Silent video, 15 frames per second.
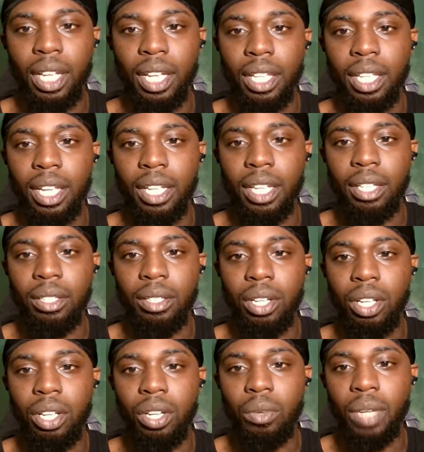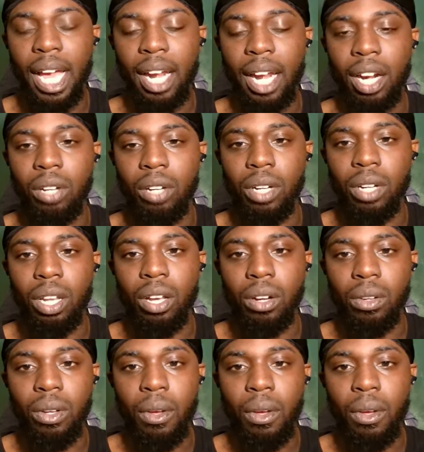And then we had a lower low,